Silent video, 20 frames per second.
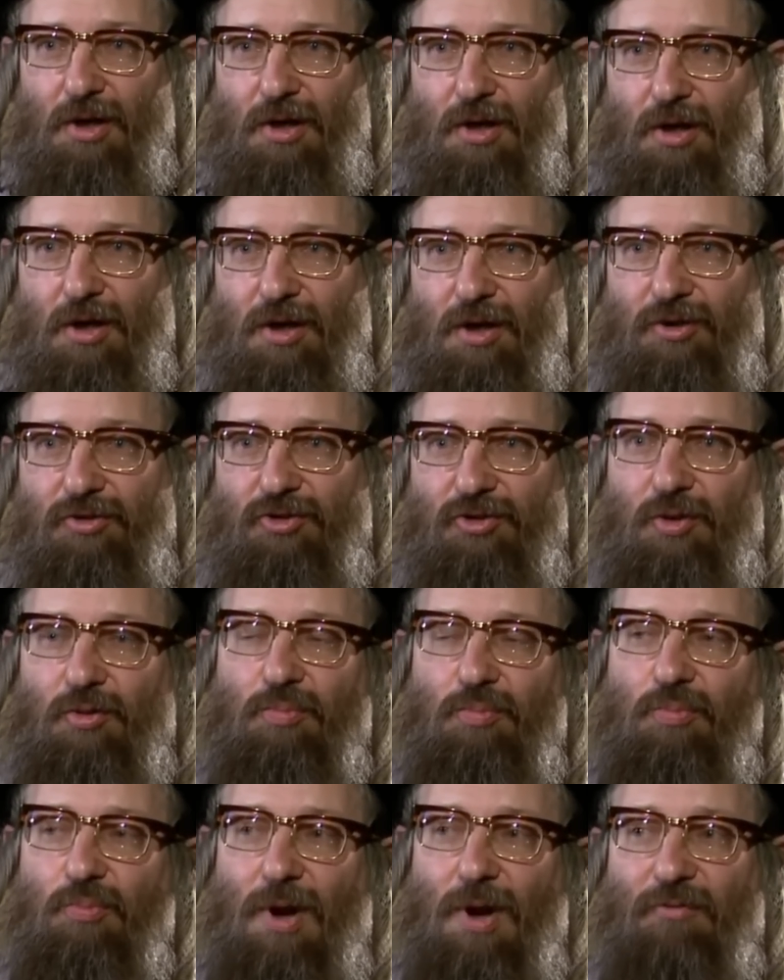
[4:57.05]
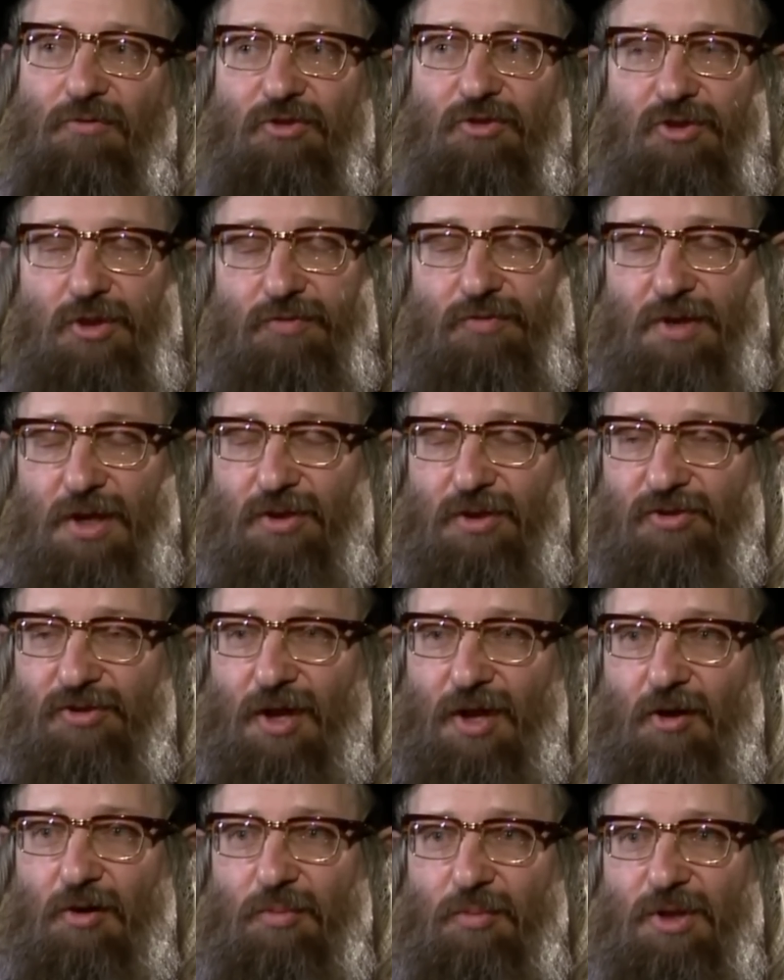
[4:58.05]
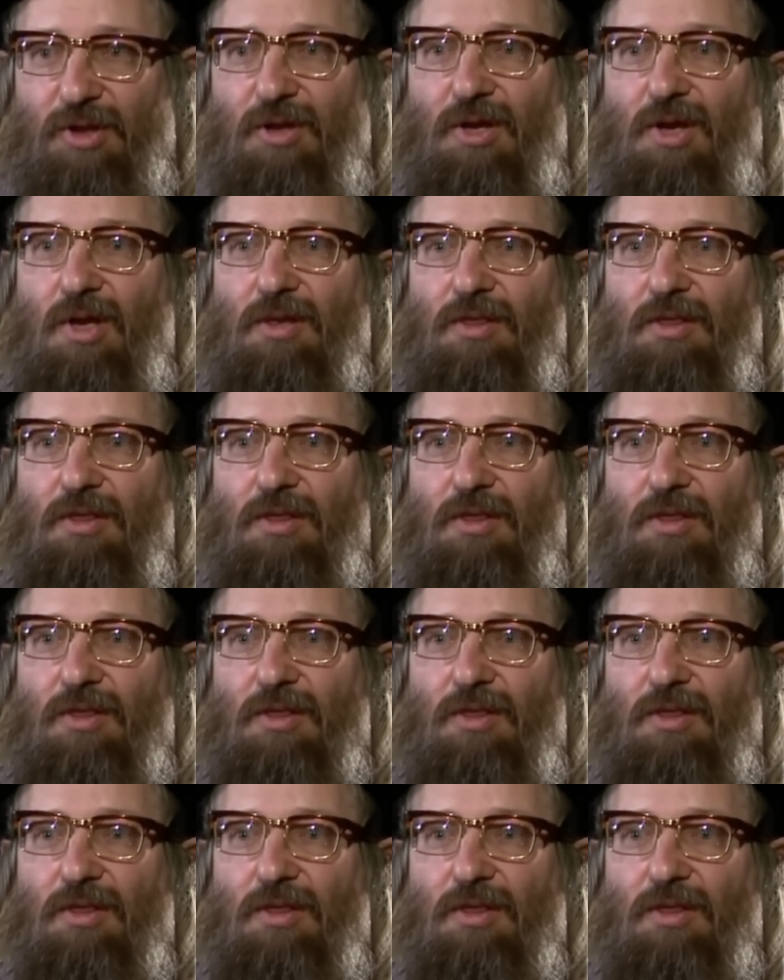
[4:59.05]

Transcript: it's a prophecy of King Solomon,